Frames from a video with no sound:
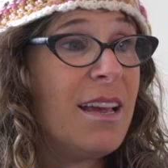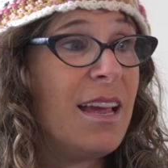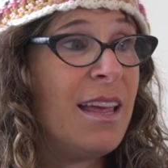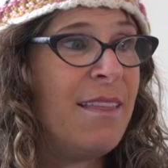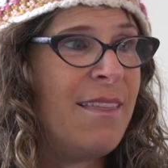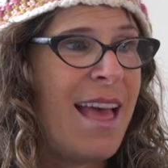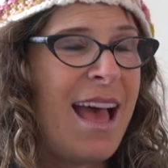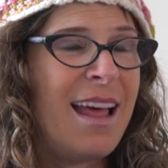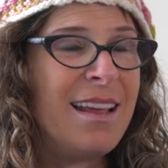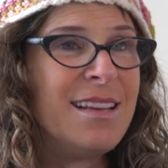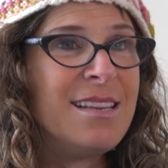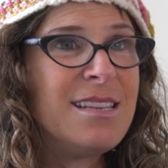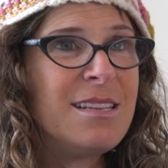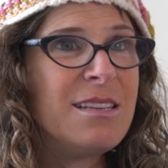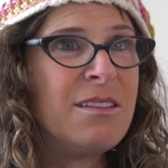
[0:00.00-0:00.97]
And that
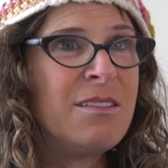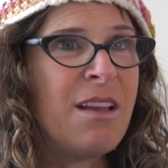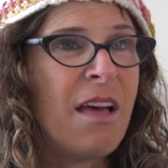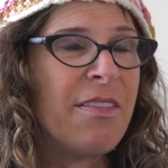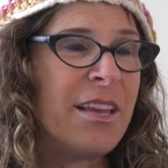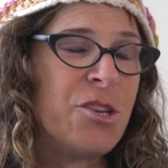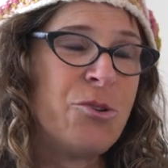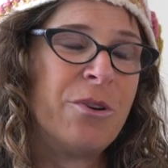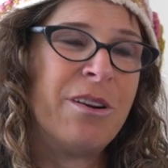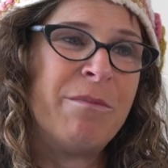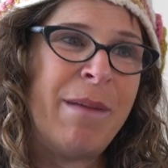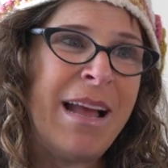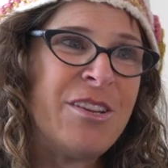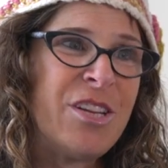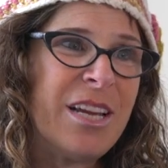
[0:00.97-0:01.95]
is nothing short of
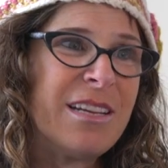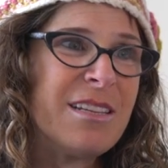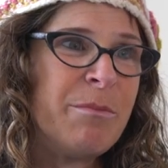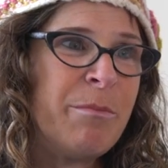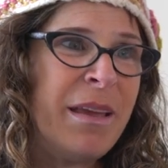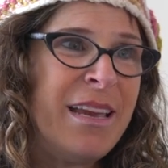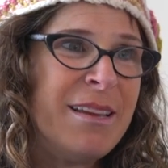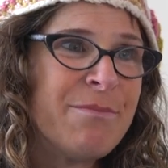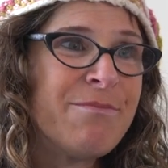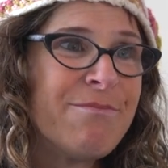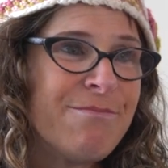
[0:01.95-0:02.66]
magic to me.